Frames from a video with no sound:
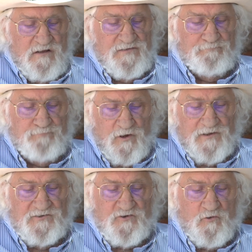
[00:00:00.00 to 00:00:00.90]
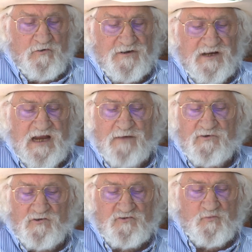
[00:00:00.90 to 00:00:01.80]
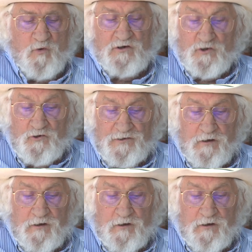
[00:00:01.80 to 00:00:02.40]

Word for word: The bullet tore into Gabriel's one good